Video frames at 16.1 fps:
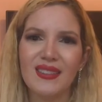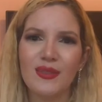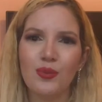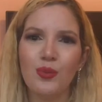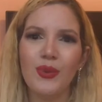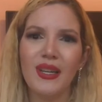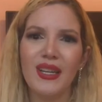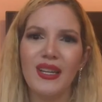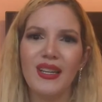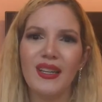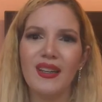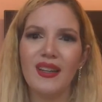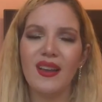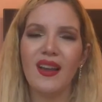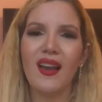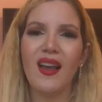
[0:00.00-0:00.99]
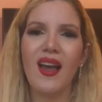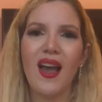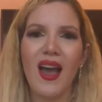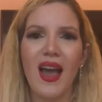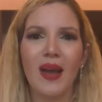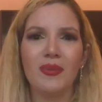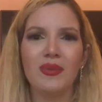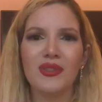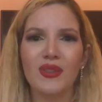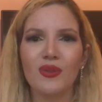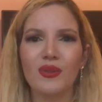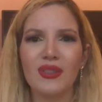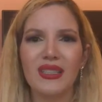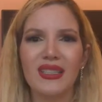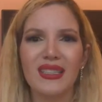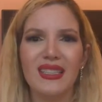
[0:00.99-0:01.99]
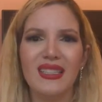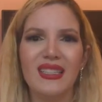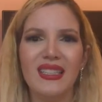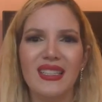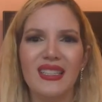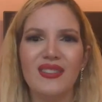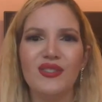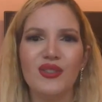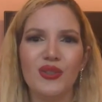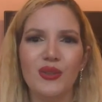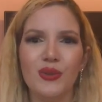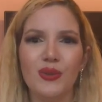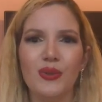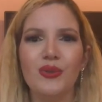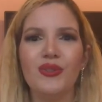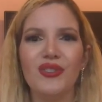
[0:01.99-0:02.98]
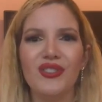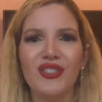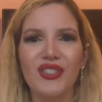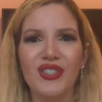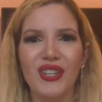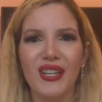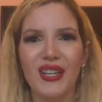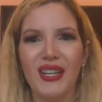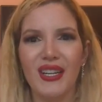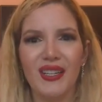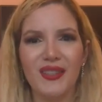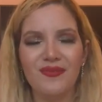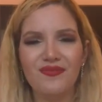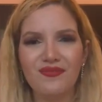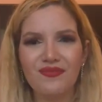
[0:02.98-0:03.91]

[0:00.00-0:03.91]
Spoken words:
we absolutely need to share